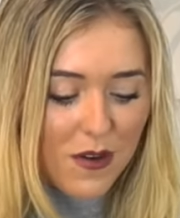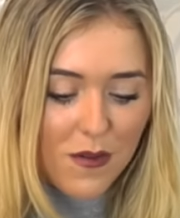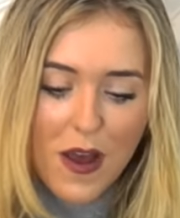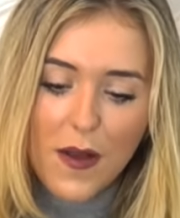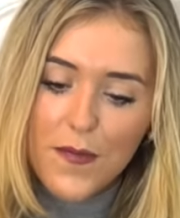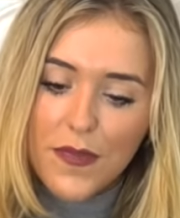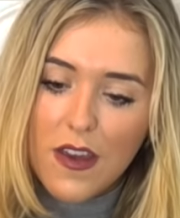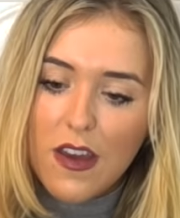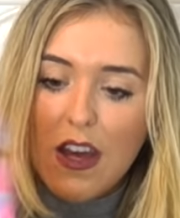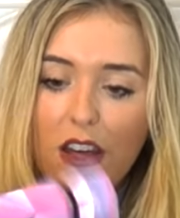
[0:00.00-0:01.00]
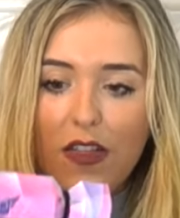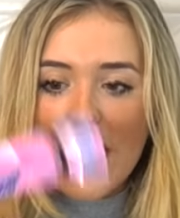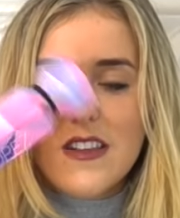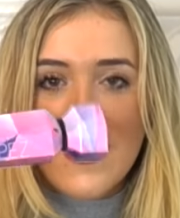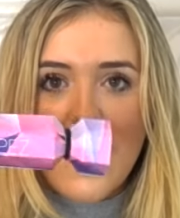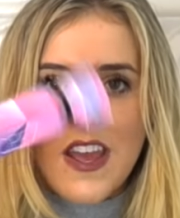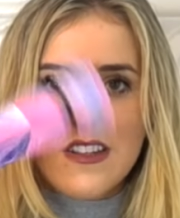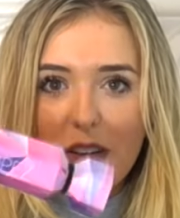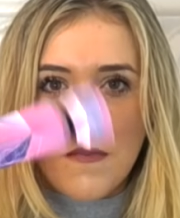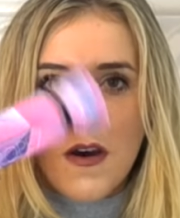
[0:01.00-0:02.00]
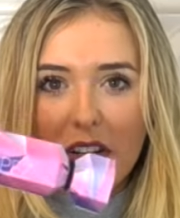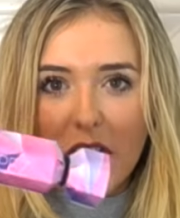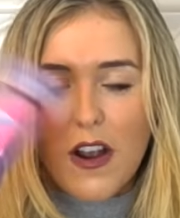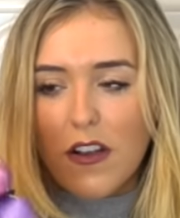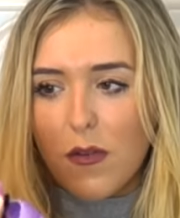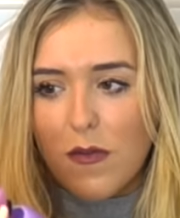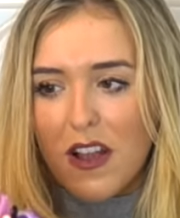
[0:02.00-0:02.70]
one as well. These are instant party crackers from